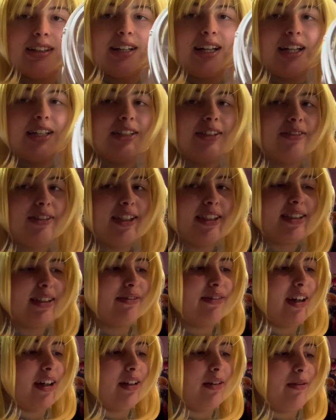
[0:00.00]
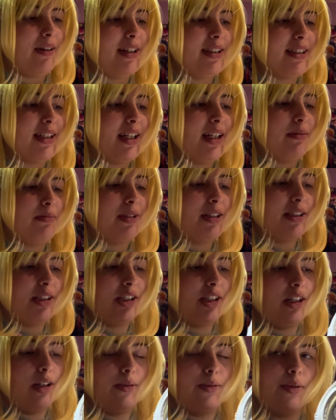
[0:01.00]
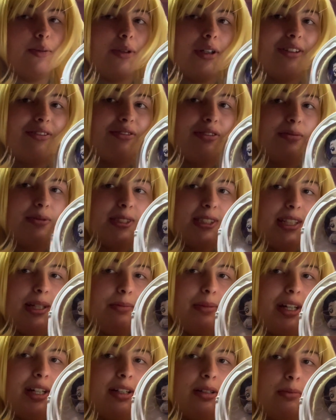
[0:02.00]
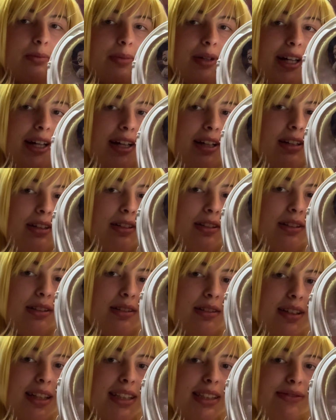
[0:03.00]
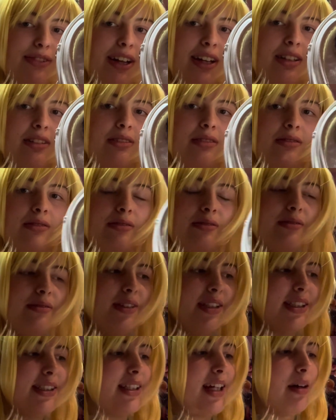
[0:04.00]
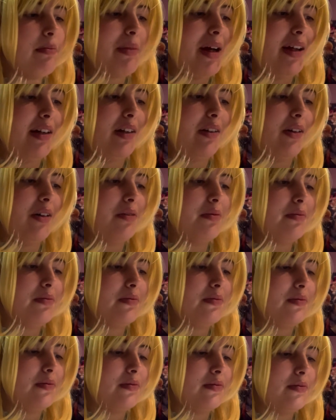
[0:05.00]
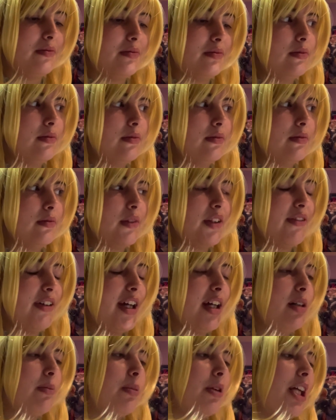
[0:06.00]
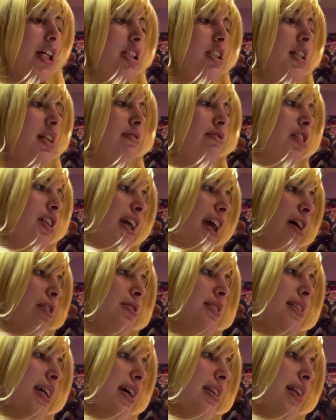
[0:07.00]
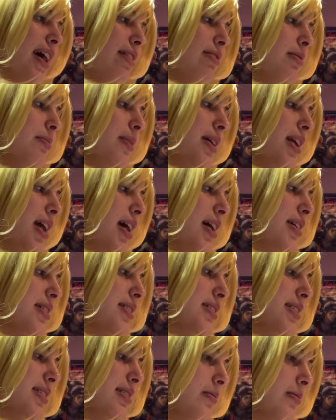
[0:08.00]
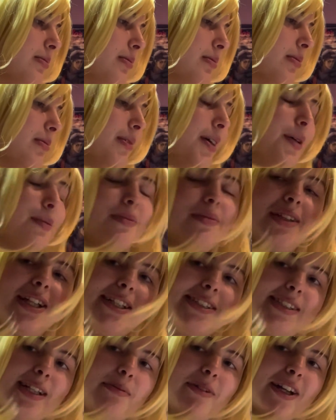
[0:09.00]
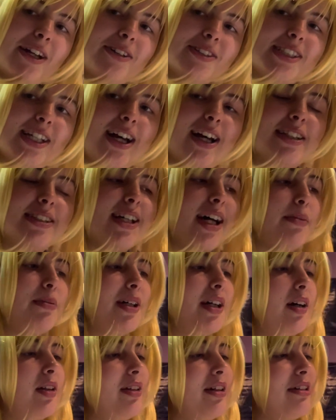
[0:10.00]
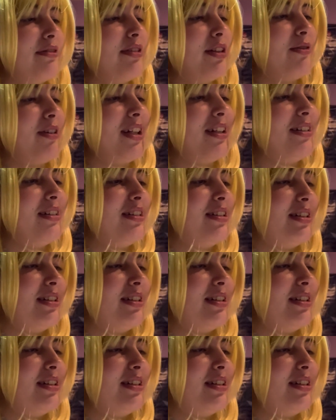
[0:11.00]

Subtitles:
I do need to find a way to keep this Shinobu pin from slipping, but it's fine. It's not bad at all. If I had a plushie for the outside, that would be nice. Well, next time I go to Hot Topic, I'll look for one.